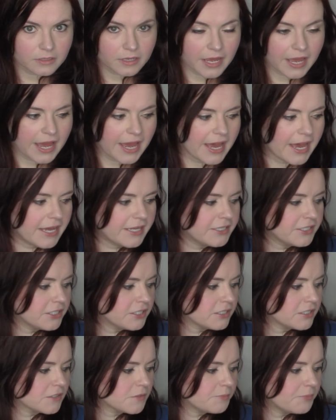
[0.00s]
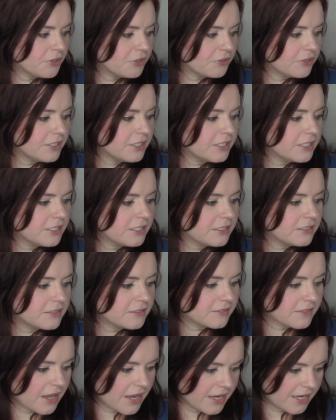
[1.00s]
And Spirit is
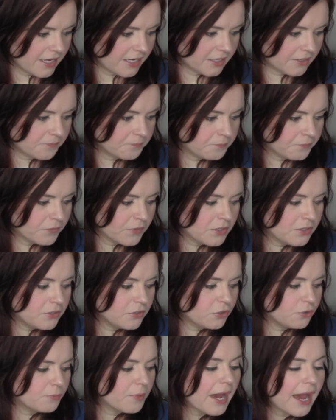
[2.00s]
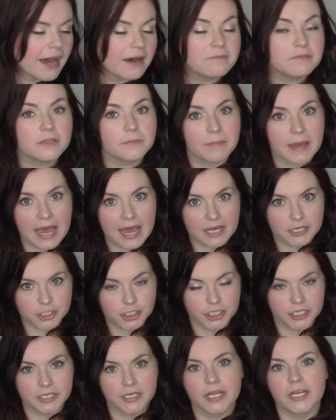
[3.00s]
saying, you have the
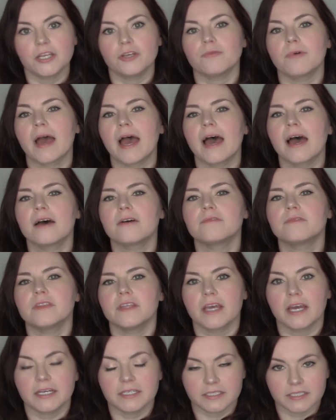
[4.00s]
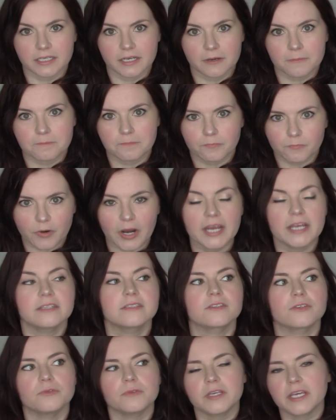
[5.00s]
passion and you have the idea, right?
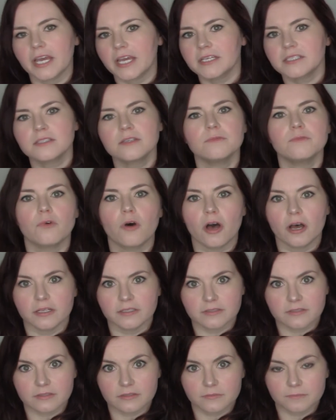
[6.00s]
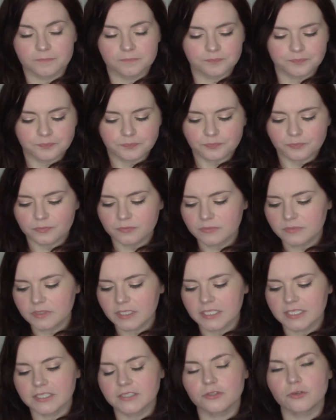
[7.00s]
So the Ace of Wands
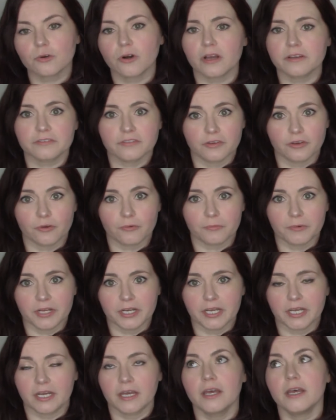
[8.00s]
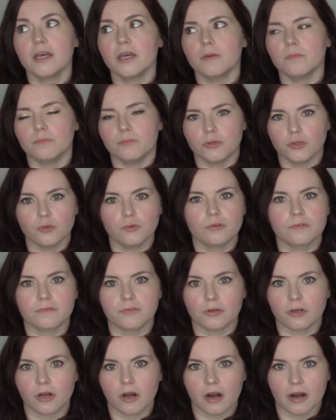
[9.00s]
is crossing your reading.
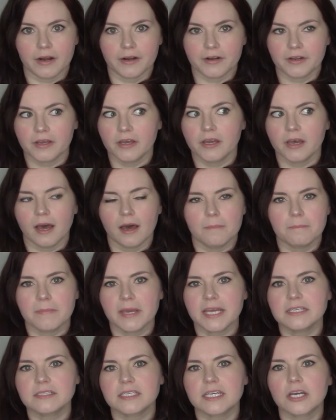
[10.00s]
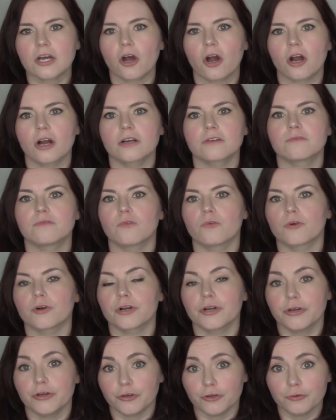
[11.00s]
Beautiful card. Amazing card
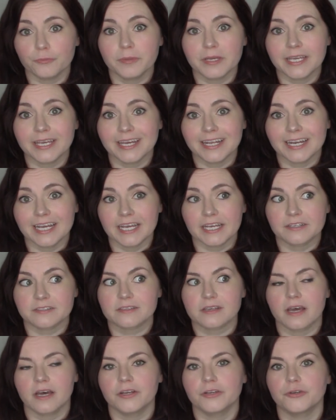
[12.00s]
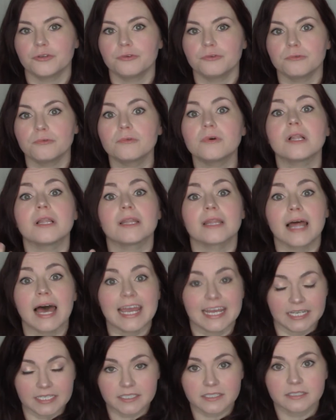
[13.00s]
for new beginnings, a new
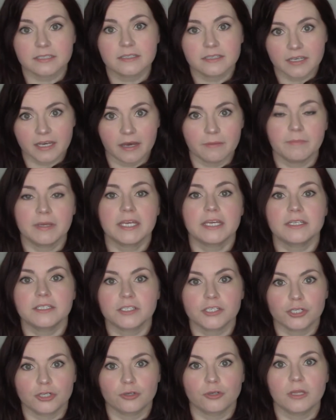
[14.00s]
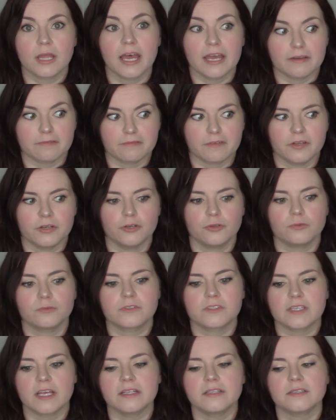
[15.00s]
light coming into your life, a new
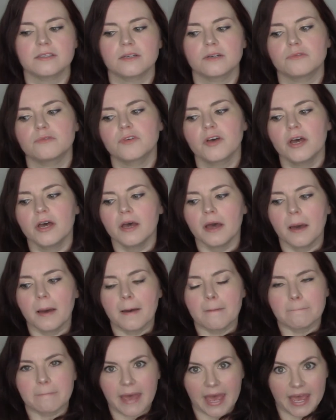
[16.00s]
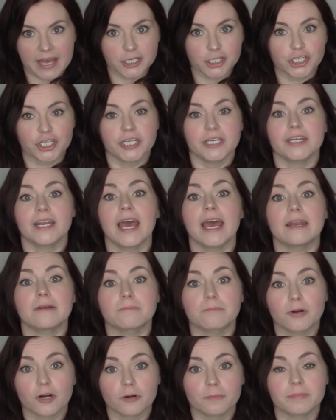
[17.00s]
sense of passion and
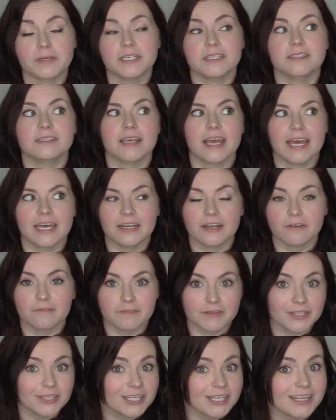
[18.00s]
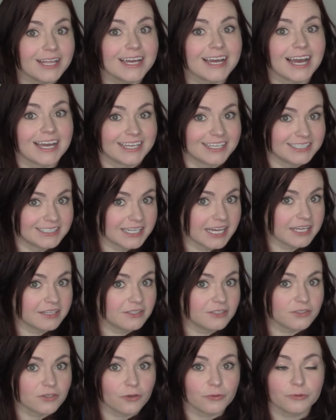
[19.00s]
purpose and a feeling like I can take
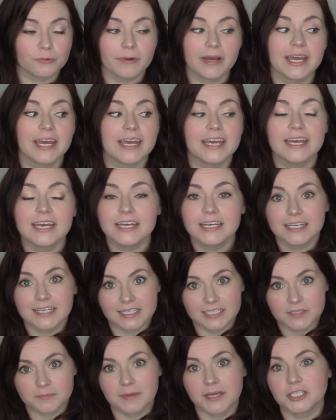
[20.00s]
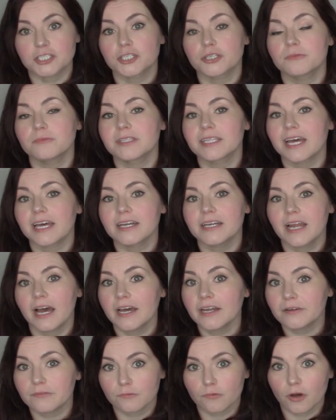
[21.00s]
this all the way especially with that
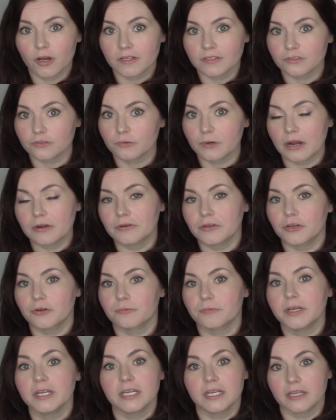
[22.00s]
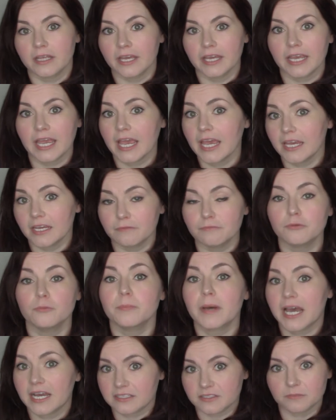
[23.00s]
Knight of Wands crowning your reading, like, hey, if you
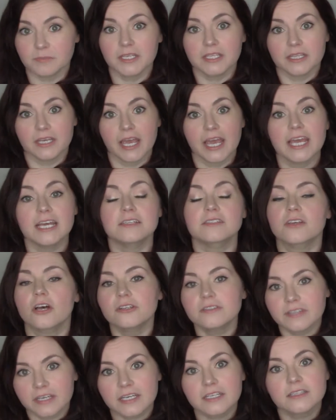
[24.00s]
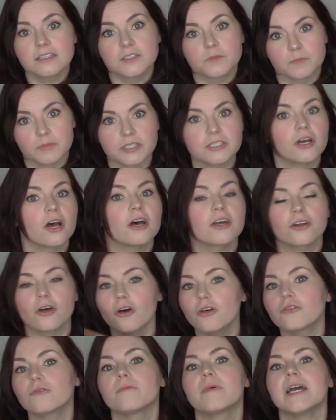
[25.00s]
pass me the ace, I'll take this baton
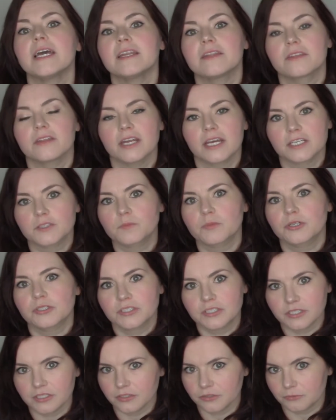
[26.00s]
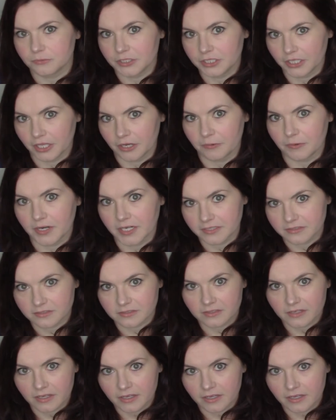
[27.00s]
all the way to the next person in the relay race.